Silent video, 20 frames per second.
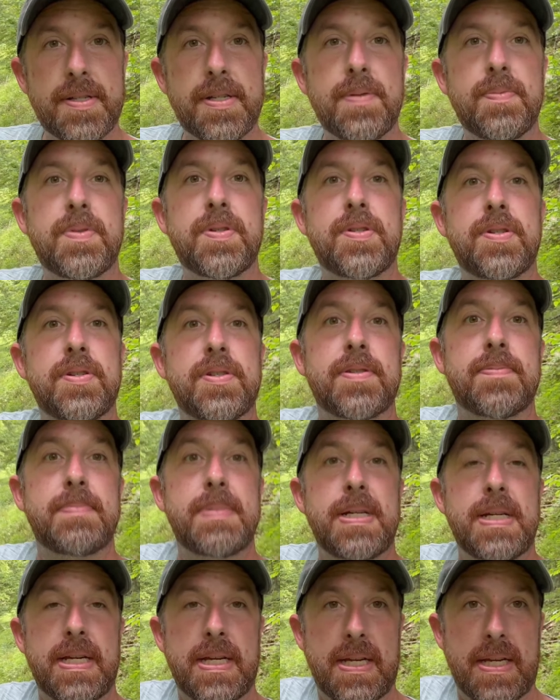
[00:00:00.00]
it was just
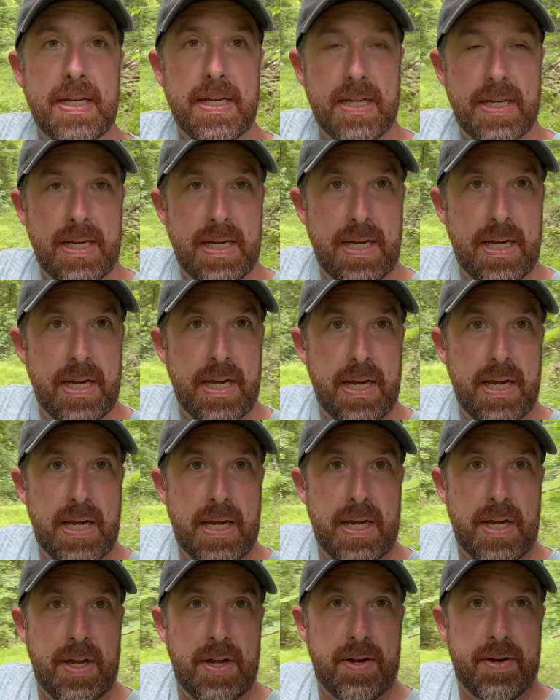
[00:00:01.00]
me
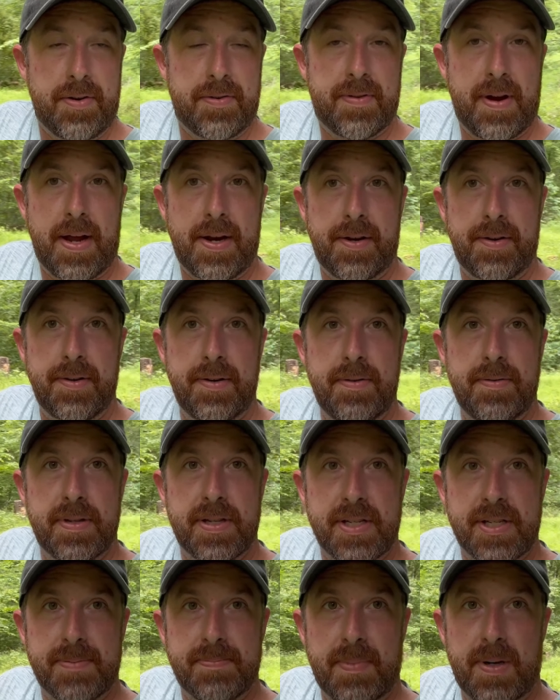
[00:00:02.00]
trying to do
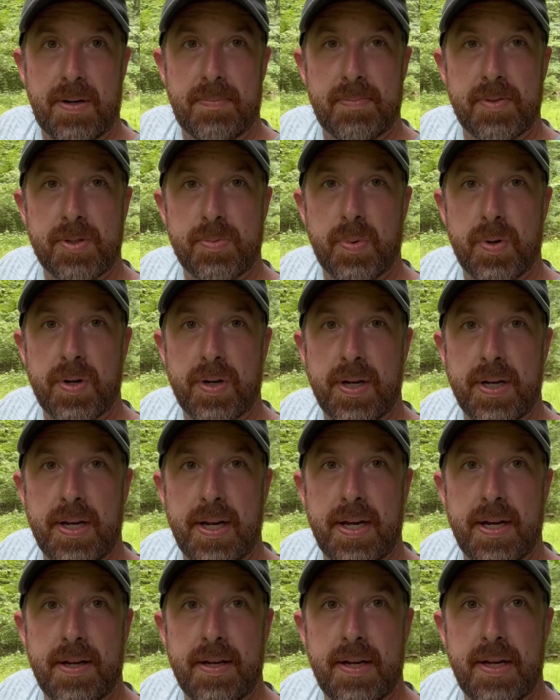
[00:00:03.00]
this. Mom was working
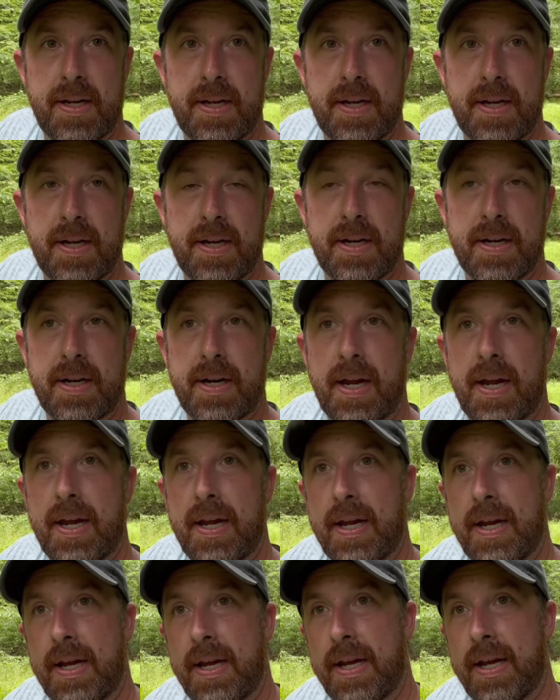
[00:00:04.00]
down there
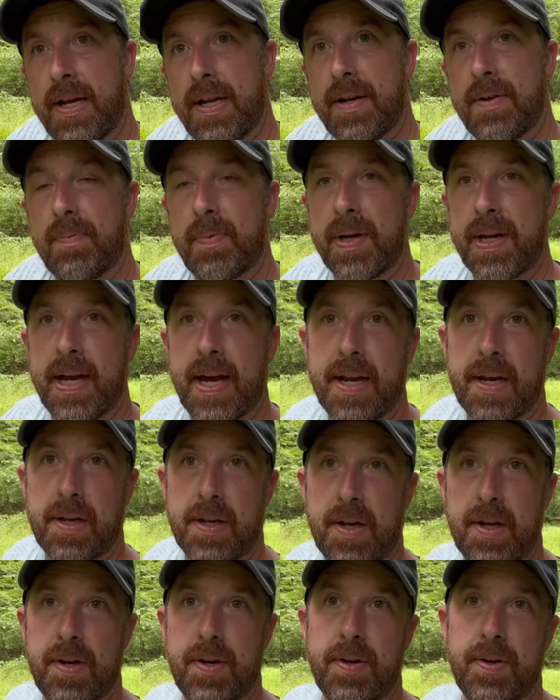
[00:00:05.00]
and we got a
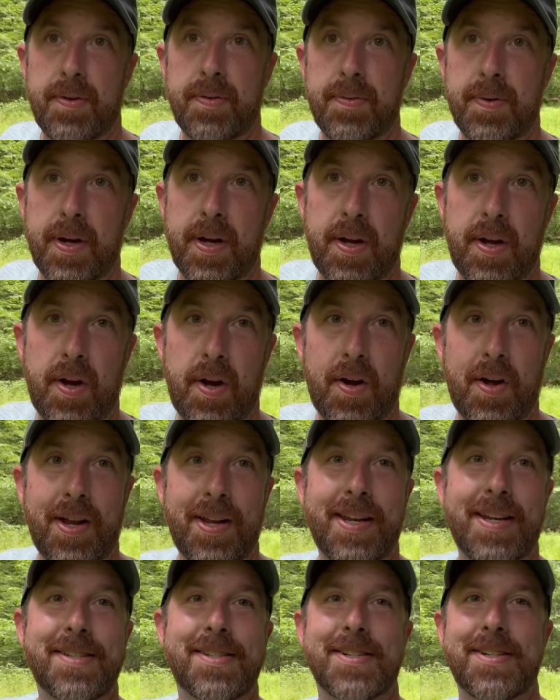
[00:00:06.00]
loan. Oh,
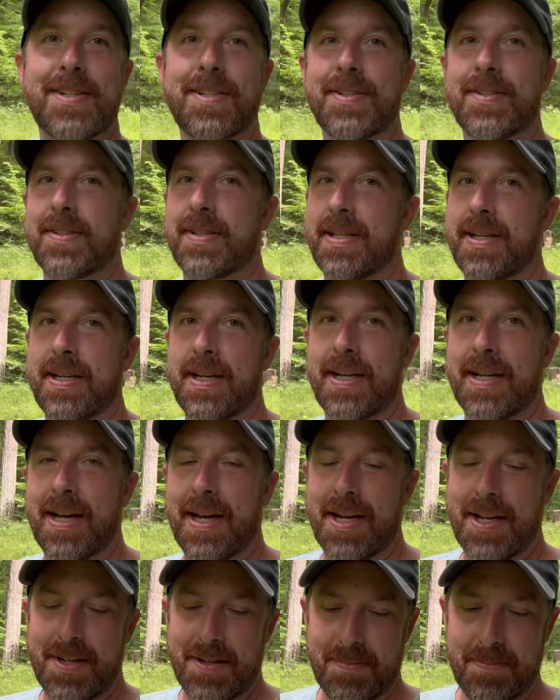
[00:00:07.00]
that's another thing I
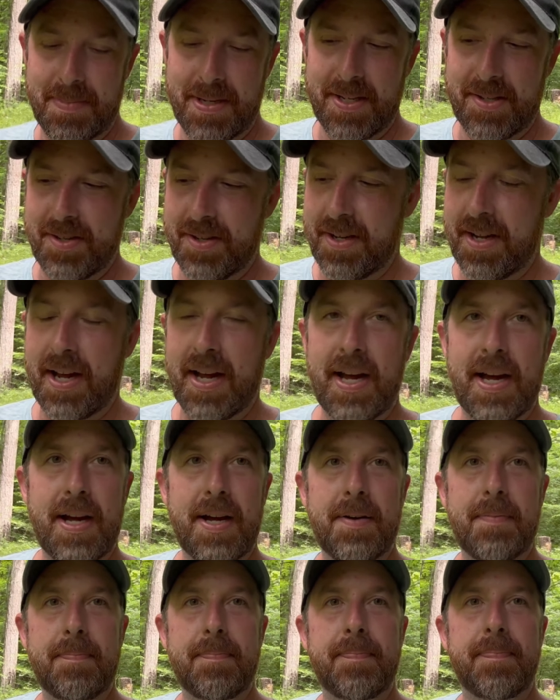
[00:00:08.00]
gotta mention.
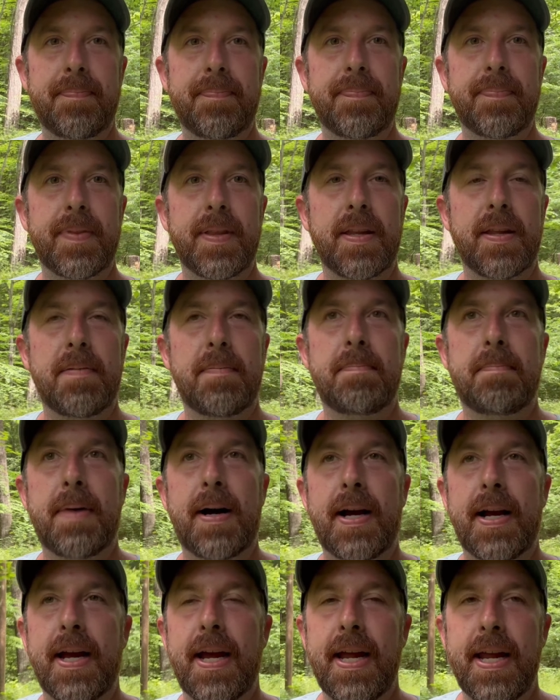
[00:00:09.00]

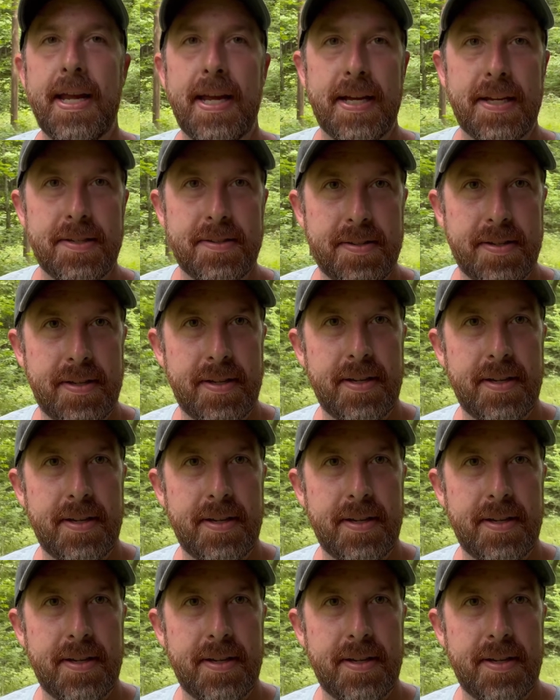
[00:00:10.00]
My aunt